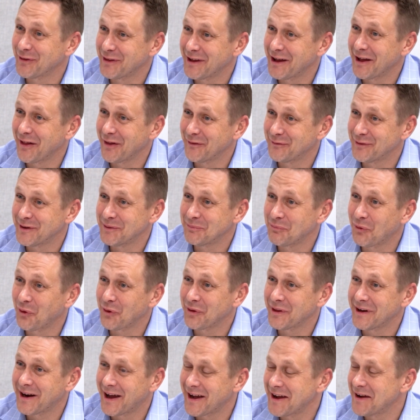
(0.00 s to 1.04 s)
the elephant more
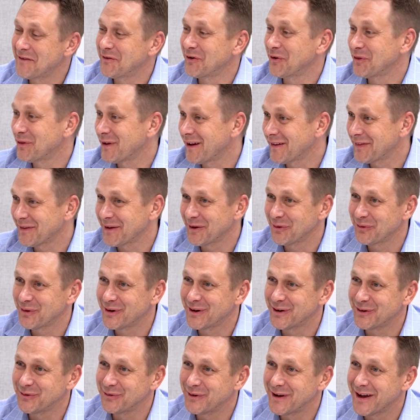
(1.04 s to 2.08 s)
than I ever thought they would.